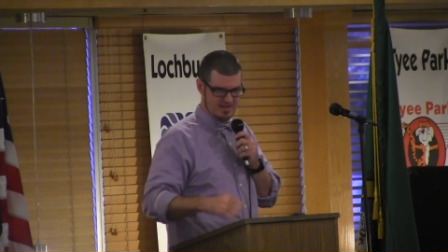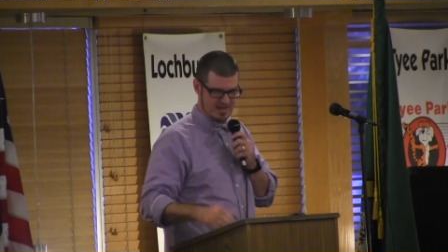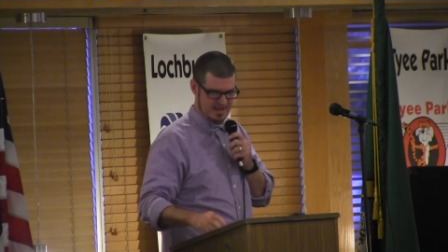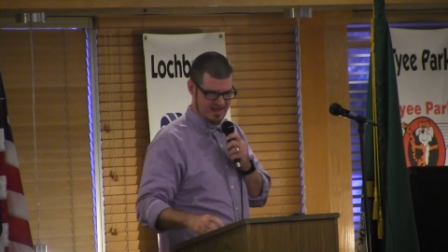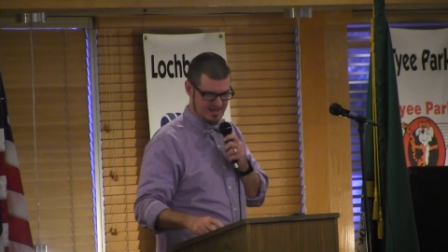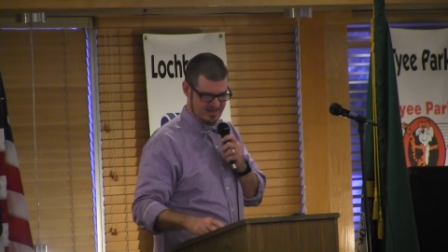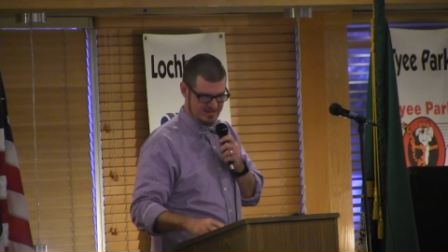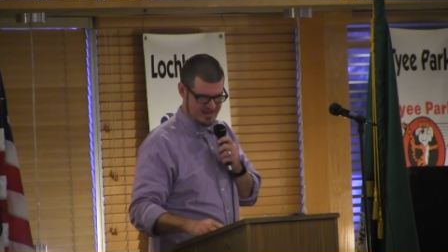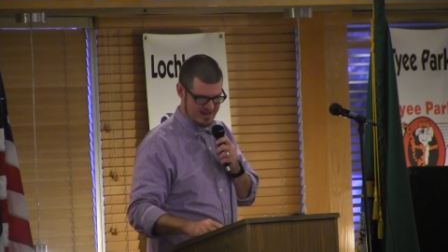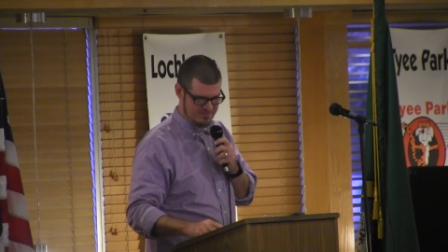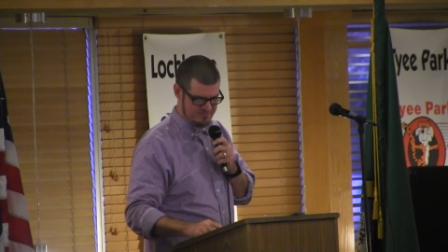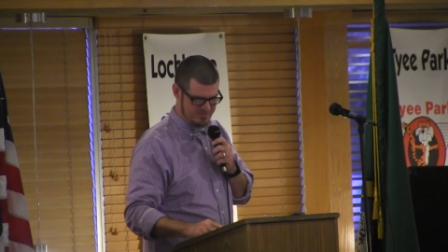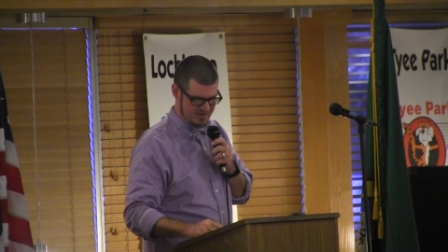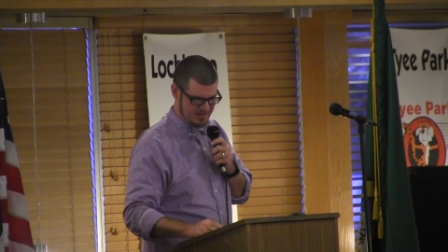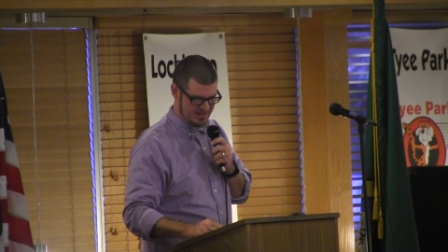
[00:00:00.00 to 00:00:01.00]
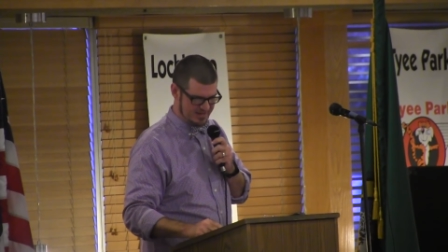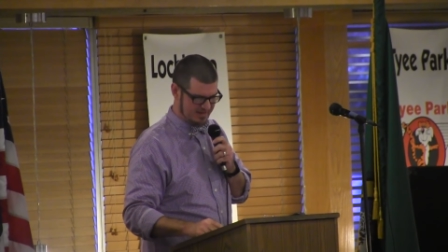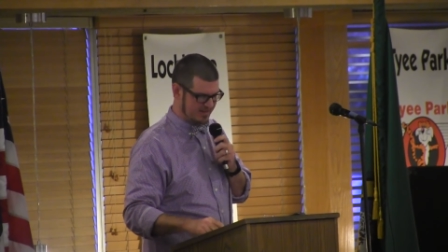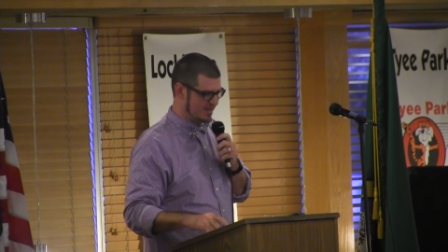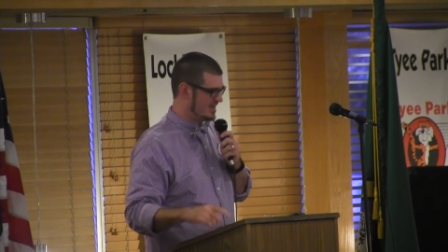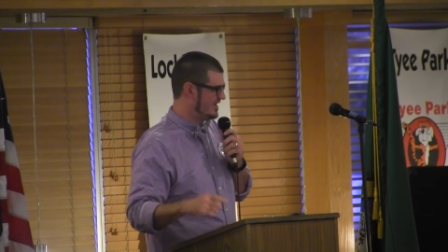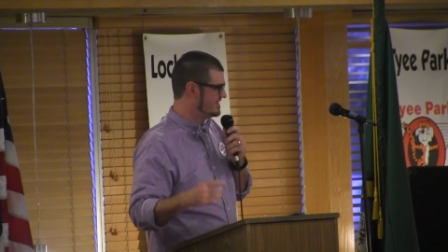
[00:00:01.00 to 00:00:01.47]
and and
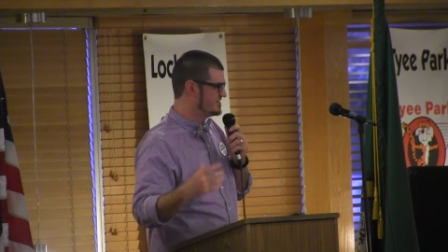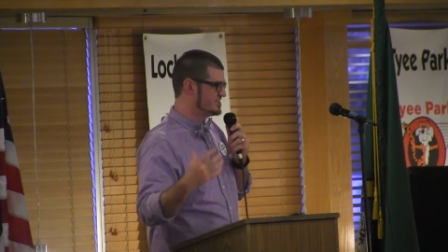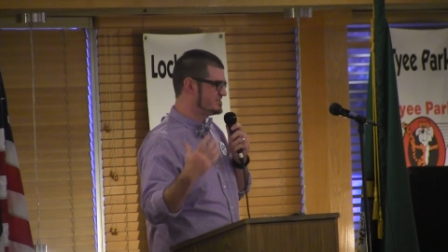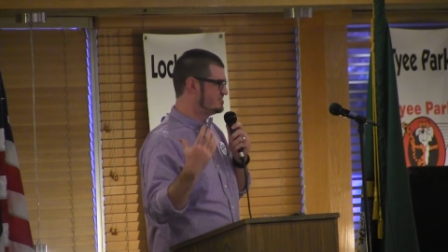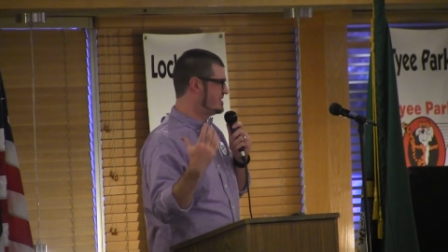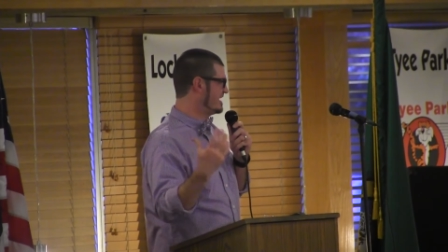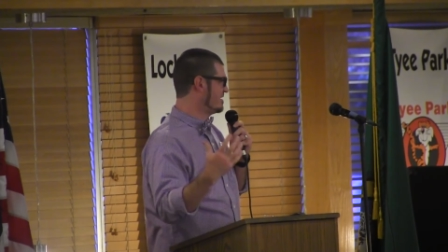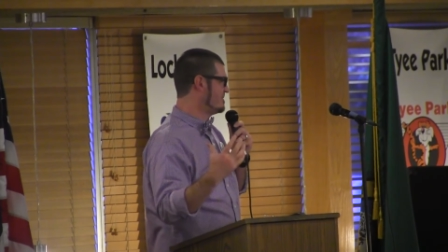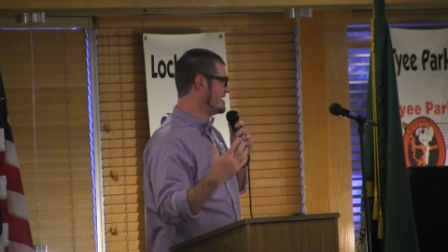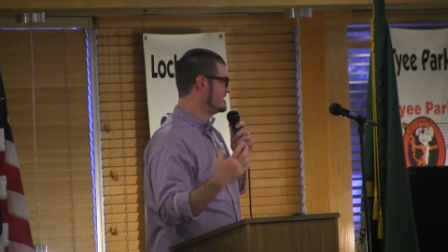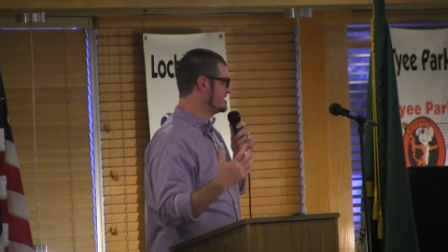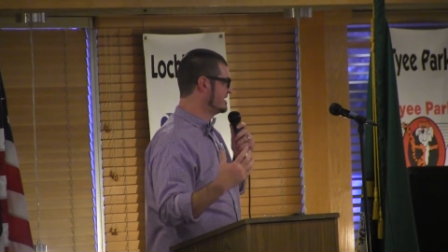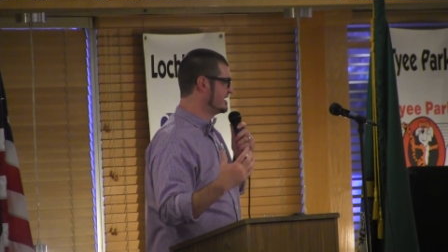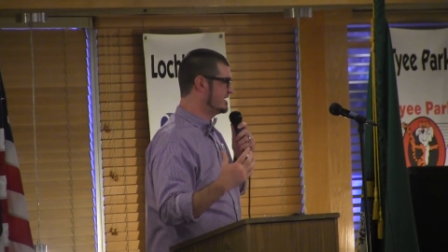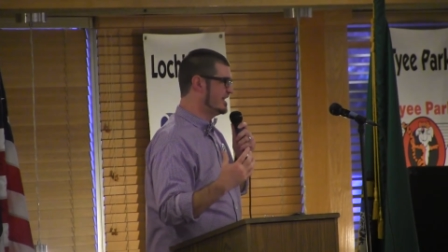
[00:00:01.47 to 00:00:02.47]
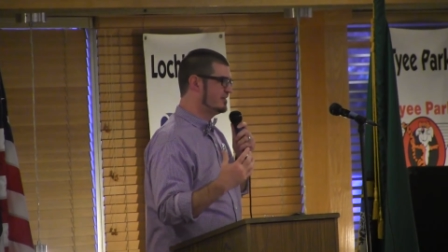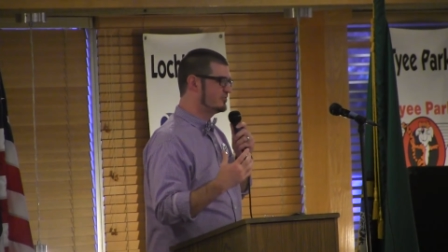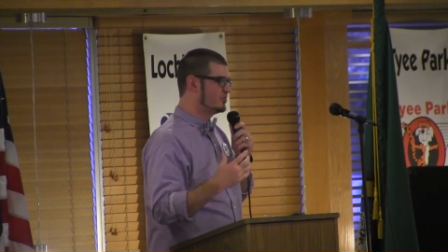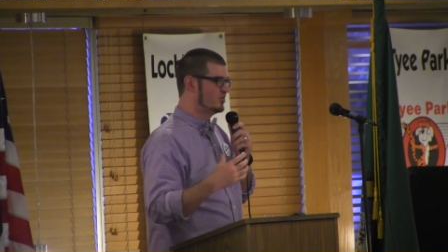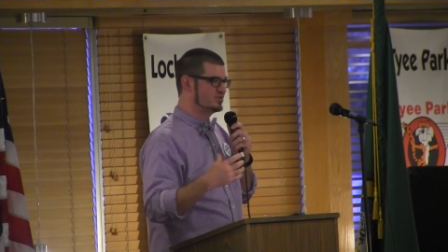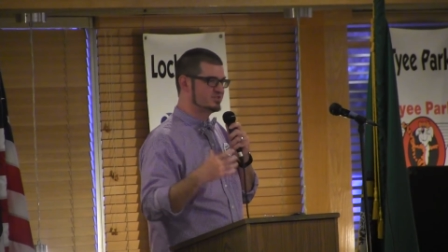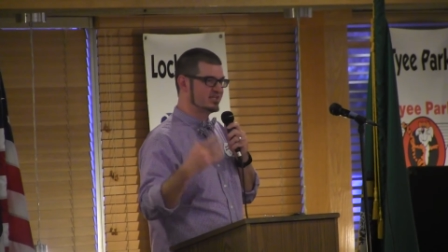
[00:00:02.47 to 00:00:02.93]
being uh, just being amazing. And of
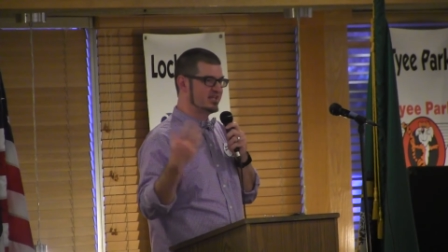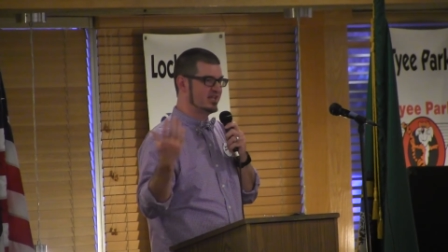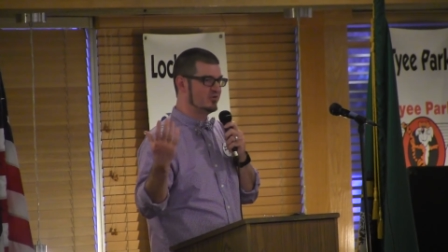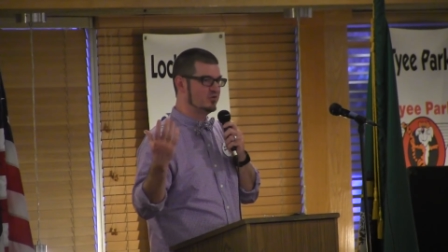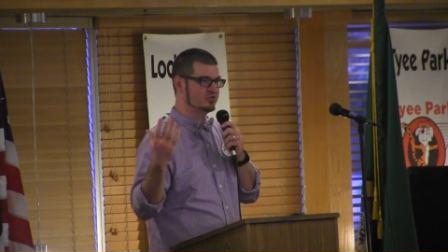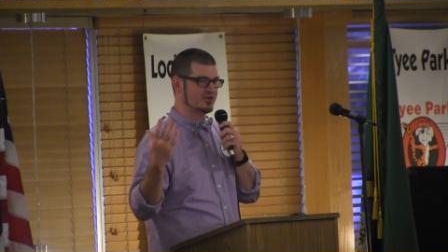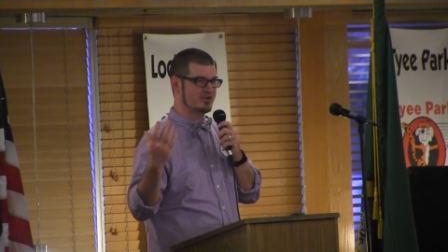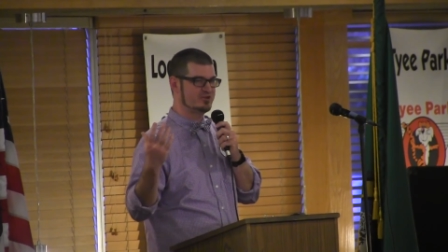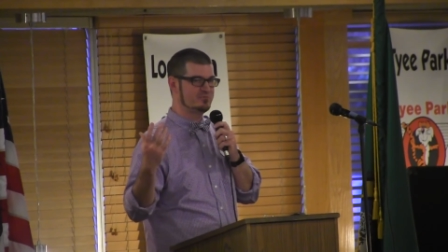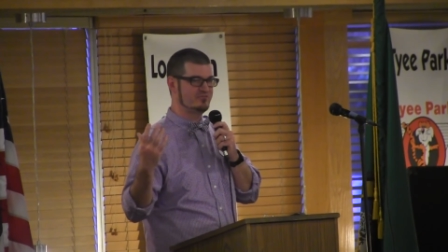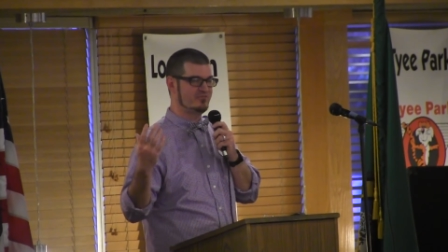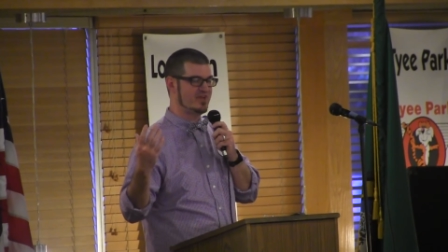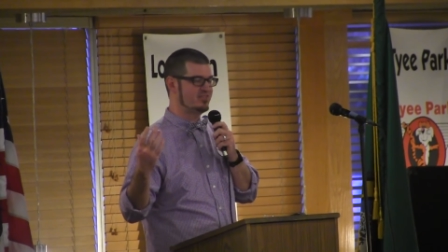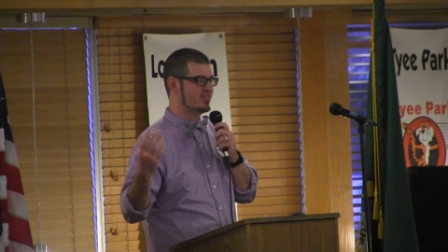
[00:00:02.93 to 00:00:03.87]
course, again, Old Country Buffet,